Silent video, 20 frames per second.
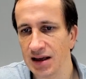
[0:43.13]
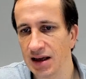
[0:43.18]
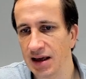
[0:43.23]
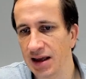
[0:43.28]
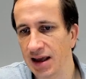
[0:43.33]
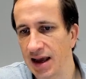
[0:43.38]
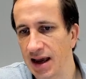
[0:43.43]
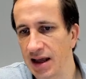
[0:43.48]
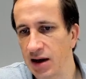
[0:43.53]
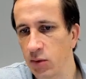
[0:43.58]

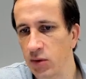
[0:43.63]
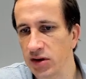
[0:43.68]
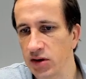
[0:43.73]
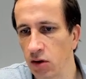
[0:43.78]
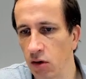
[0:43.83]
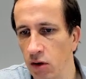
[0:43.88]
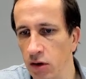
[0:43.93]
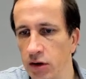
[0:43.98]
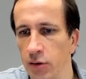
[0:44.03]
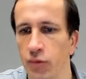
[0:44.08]
again with
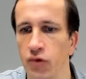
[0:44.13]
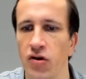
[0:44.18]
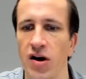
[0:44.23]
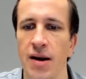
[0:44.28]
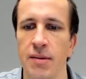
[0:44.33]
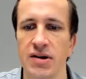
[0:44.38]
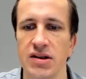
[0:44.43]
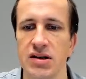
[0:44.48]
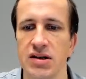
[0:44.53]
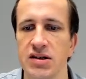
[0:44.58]
all the
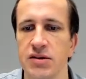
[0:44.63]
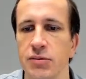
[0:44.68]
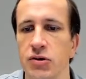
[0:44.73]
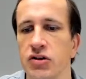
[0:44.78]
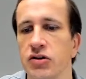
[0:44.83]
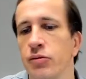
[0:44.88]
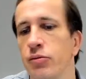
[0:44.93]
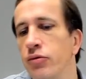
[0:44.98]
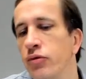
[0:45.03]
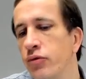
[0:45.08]
parameters, but
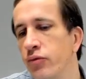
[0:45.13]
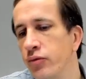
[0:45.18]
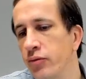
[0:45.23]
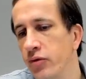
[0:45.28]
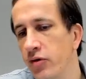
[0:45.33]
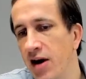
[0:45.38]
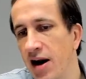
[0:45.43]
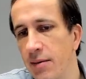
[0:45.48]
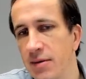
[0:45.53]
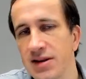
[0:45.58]
the
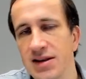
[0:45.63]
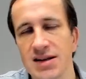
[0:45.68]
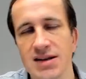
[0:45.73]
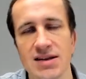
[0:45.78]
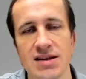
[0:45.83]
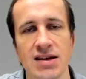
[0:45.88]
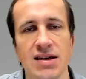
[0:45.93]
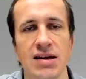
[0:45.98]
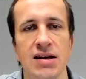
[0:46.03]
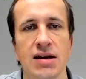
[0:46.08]
parameters
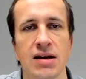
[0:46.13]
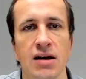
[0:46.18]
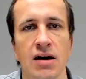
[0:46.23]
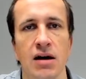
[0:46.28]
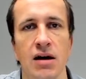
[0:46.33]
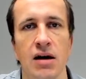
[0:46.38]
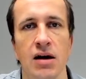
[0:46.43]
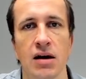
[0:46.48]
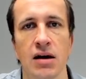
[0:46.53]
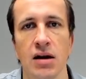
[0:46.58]
here
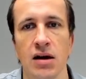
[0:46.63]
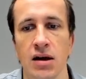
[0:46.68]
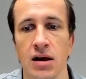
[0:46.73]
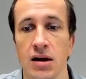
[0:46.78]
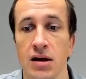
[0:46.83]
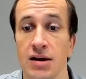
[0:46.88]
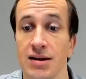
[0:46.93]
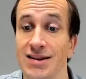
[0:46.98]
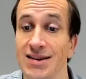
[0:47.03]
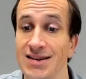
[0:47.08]
are
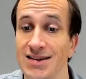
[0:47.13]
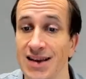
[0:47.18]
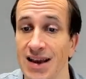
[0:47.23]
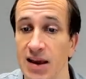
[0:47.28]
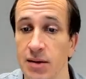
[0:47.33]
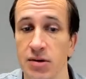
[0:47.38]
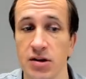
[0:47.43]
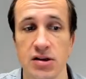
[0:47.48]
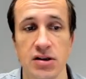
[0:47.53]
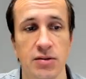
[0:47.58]

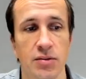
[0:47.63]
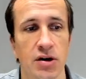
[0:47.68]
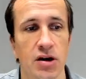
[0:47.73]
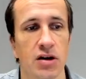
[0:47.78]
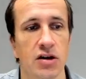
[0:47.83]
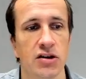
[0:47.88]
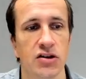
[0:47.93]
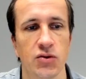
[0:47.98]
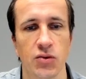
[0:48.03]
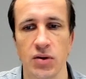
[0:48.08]
disabled
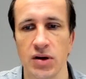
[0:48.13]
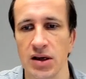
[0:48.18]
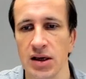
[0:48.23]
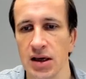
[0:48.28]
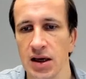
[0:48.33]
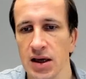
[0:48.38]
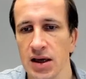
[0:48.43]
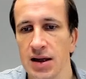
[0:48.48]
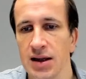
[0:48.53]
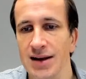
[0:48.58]
because we
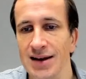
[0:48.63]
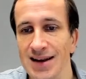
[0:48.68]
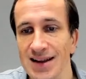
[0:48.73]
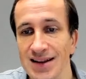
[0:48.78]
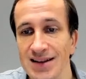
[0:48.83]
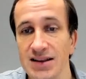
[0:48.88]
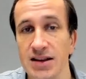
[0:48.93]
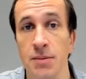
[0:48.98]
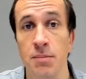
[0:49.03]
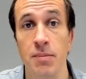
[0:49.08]

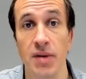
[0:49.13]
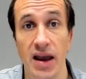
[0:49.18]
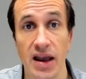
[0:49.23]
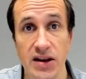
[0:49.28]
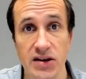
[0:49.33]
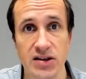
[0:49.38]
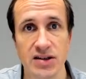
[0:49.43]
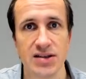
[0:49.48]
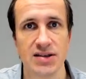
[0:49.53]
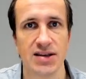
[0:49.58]
need the
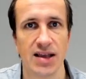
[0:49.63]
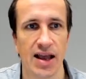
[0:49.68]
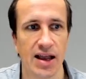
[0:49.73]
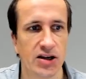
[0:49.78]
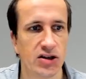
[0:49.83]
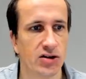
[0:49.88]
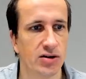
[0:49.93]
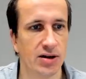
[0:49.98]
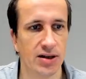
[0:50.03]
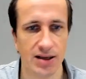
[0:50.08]
pages
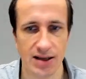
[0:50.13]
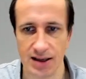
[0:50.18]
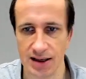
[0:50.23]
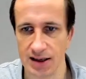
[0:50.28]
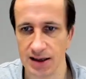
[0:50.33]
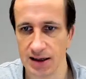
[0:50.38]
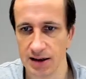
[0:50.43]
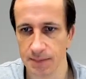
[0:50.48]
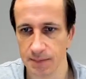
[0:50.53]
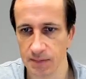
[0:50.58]
actually
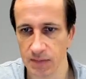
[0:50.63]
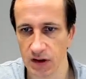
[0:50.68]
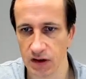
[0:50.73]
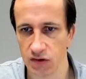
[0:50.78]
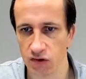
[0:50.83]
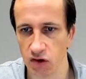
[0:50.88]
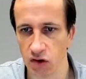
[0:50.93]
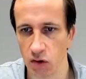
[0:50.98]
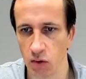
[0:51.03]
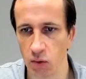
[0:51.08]
here.
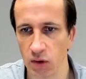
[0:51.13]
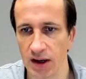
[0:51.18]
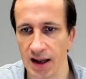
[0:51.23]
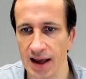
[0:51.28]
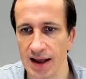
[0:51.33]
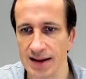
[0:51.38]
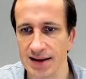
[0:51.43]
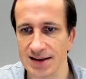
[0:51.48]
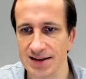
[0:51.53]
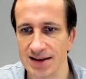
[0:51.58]
So we
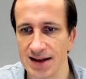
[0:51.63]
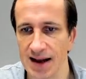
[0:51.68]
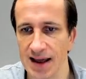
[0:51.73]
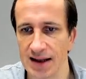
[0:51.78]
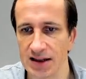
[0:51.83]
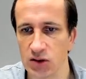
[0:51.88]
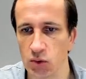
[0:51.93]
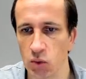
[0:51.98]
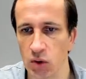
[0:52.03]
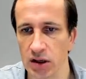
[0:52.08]
can
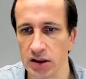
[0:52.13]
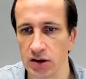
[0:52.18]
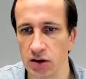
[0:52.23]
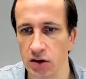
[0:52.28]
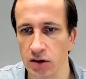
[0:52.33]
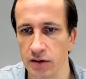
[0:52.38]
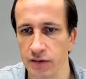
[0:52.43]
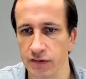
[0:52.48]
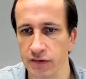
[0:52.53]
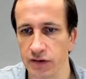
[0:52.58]
select one
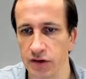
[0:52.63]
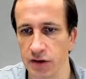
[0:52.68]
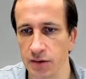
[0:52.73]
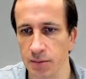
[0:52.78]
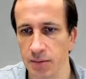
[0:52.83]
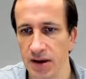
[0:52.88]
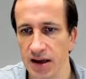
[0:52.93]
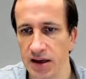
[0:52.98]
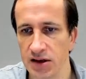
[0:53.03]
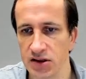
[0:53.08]
of the
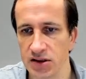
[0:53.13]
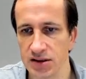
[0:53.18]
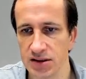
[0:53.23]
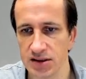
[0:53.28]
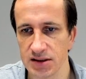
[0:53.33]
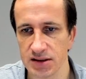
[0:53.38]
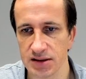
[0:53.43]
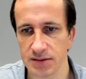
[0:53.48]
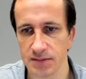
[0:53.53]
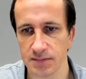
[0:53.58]

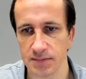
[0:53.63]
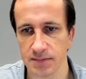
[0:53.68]
pages